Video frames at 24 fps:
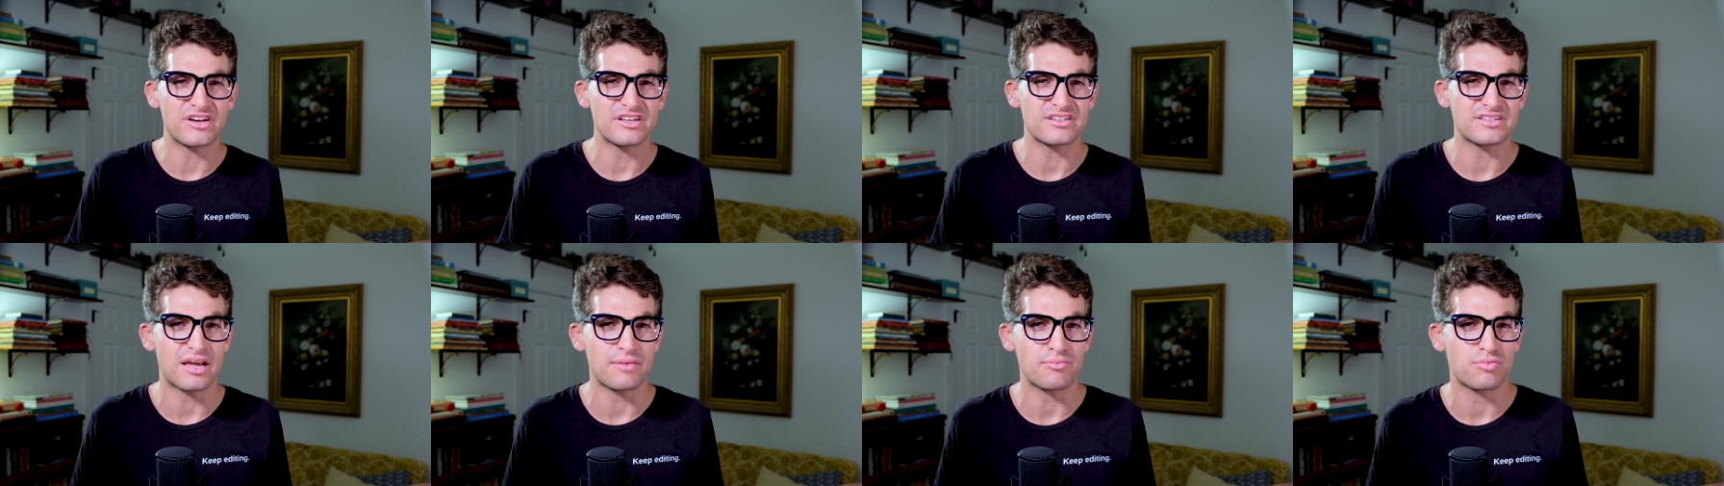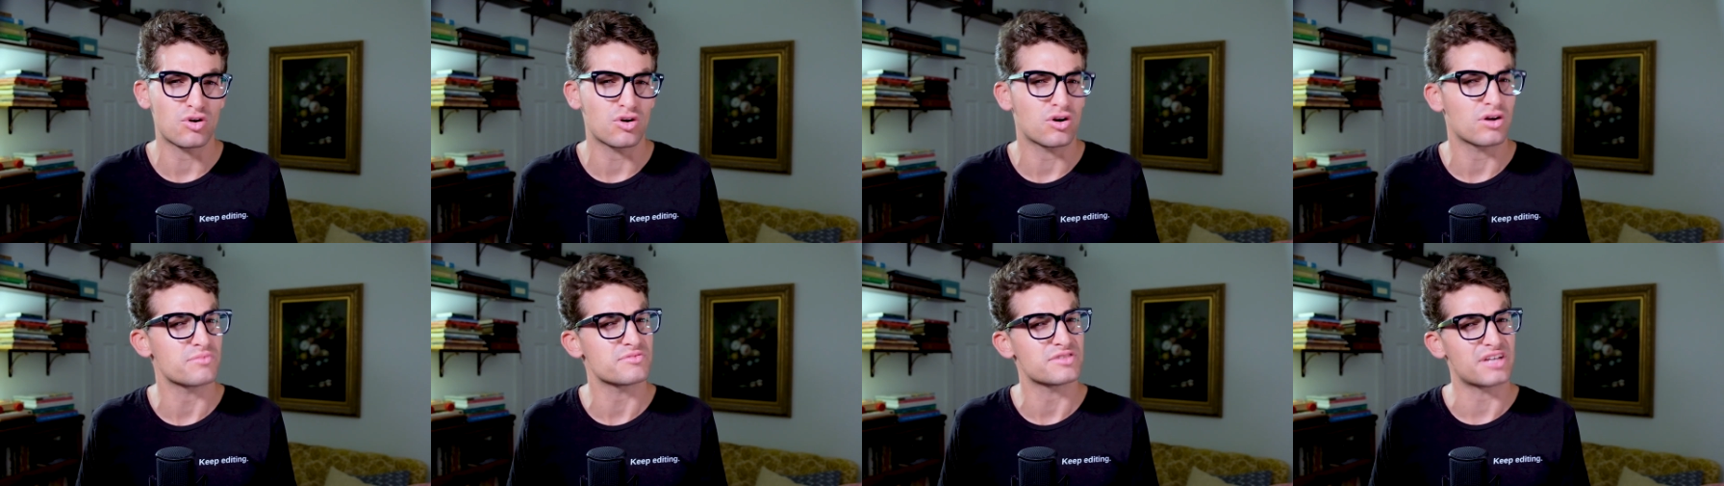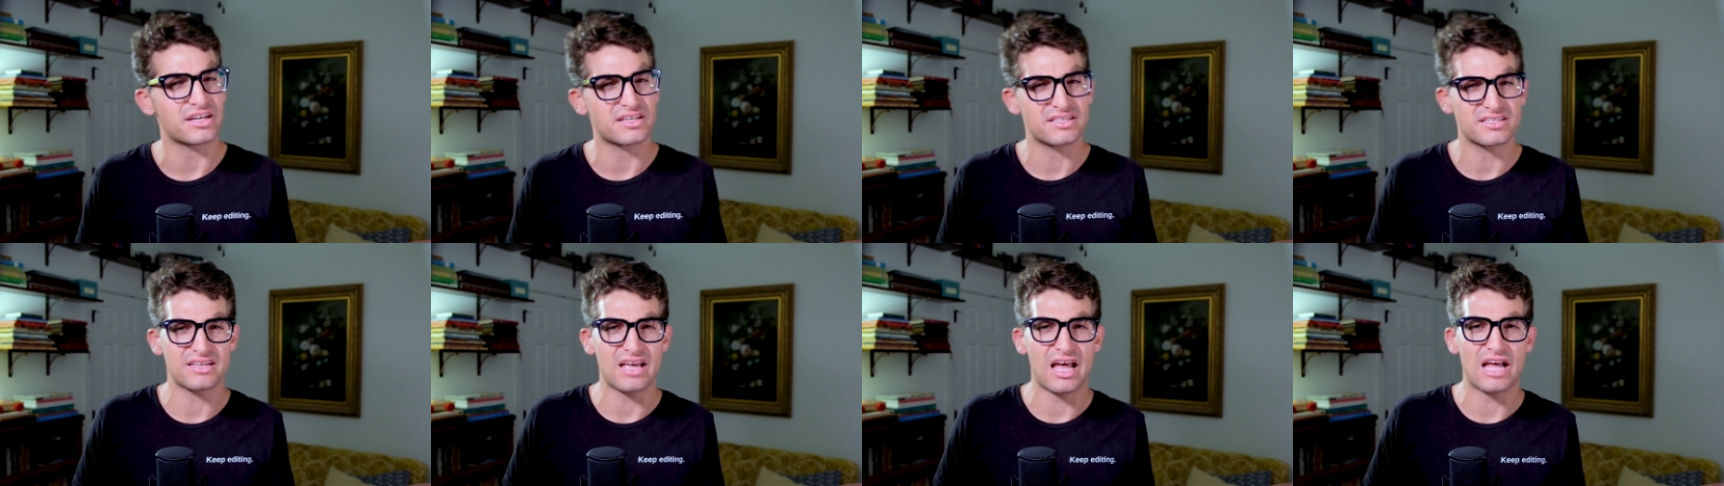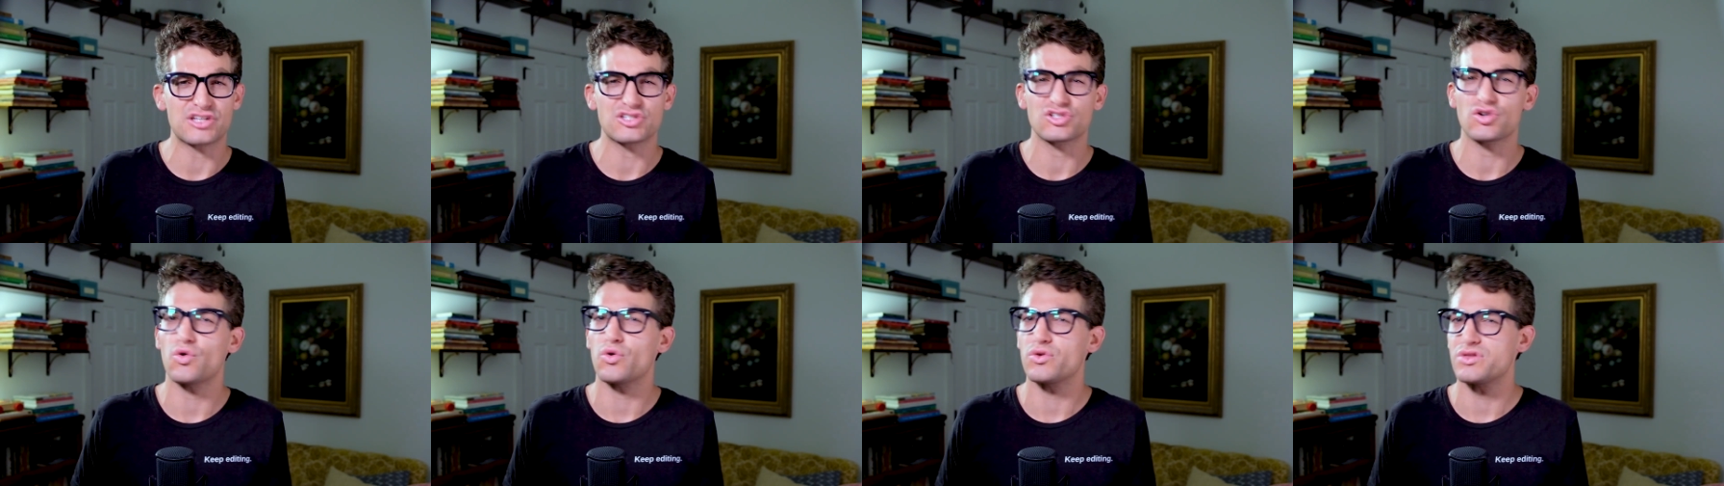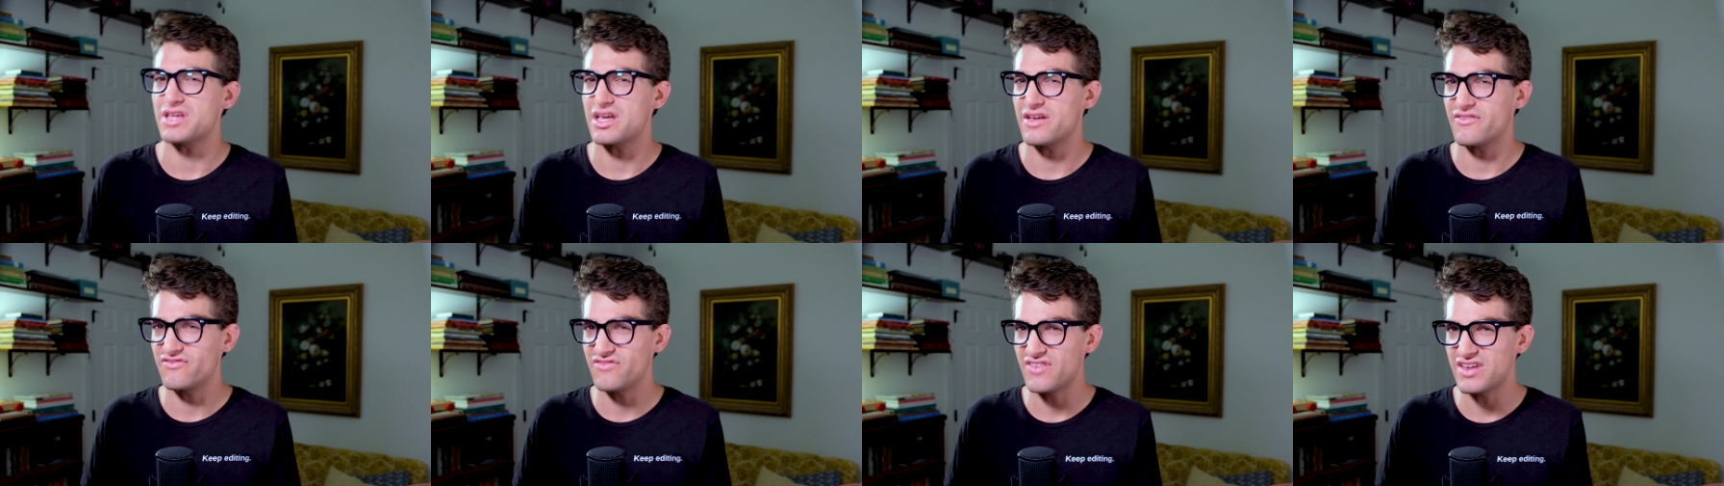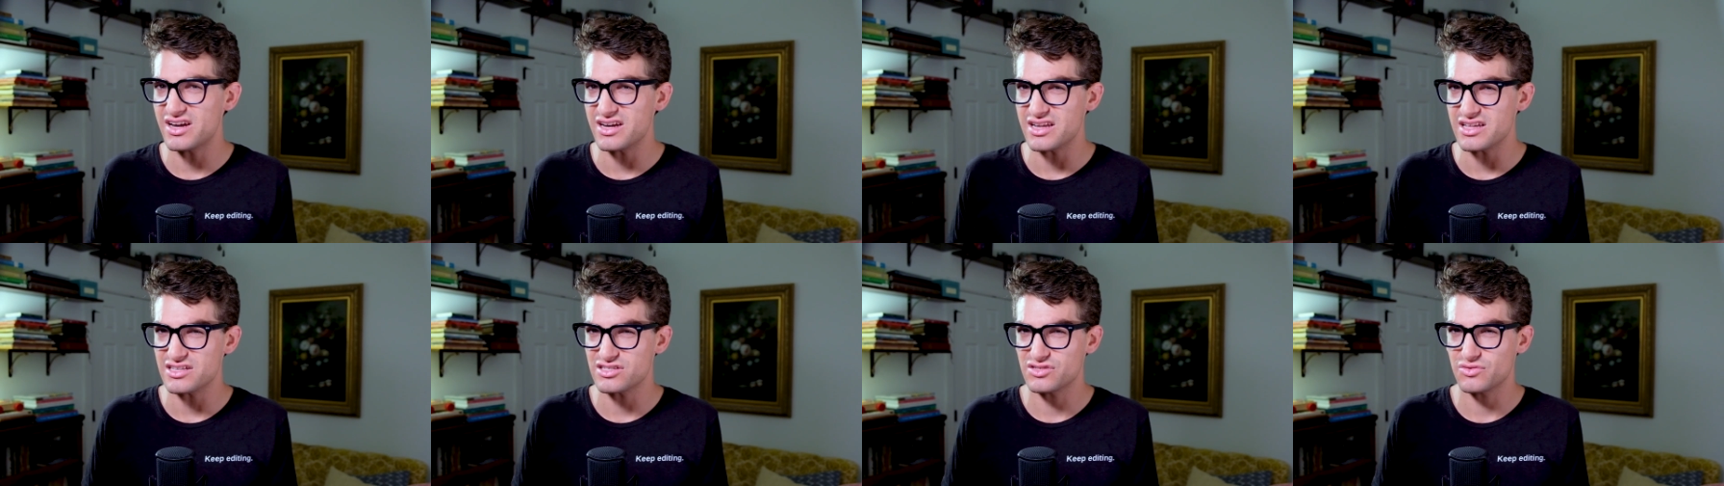design programs like Sketch or the
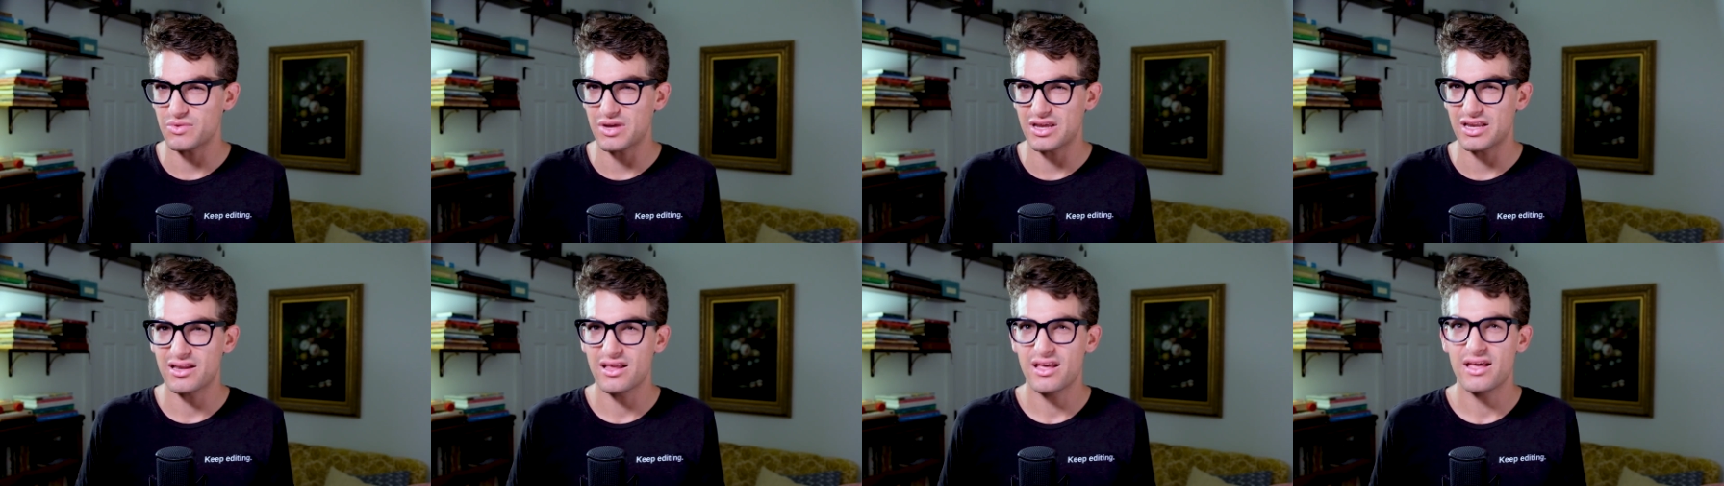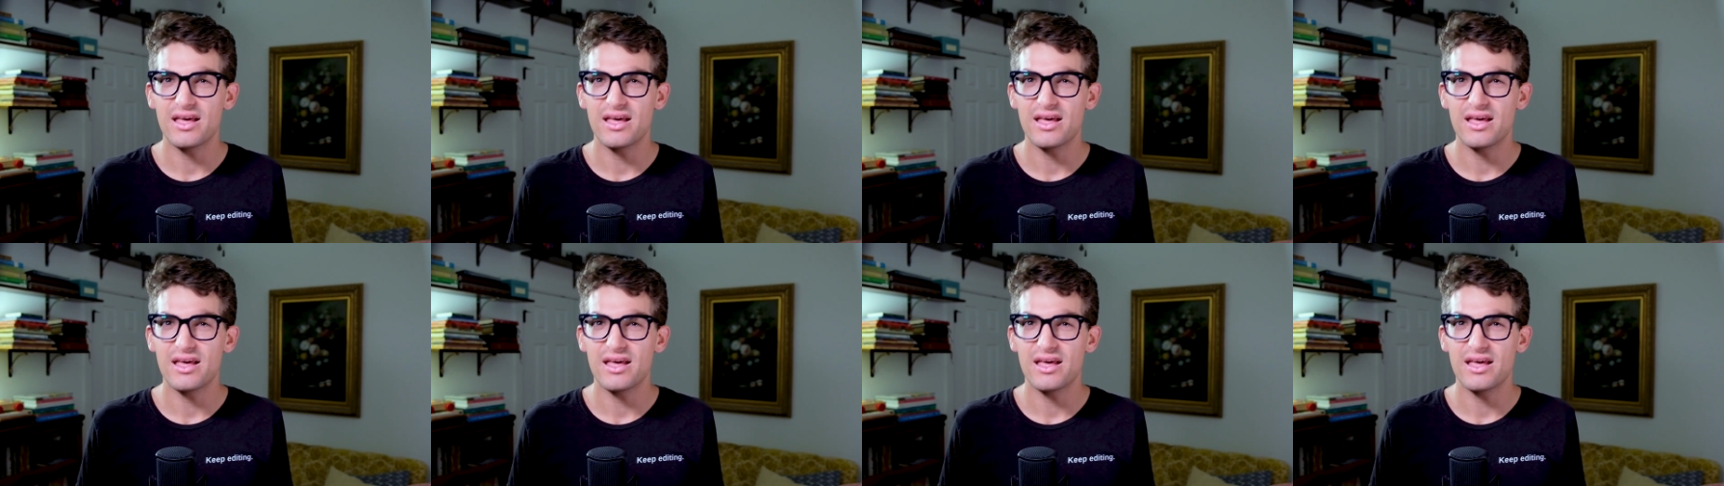Affinity Suite?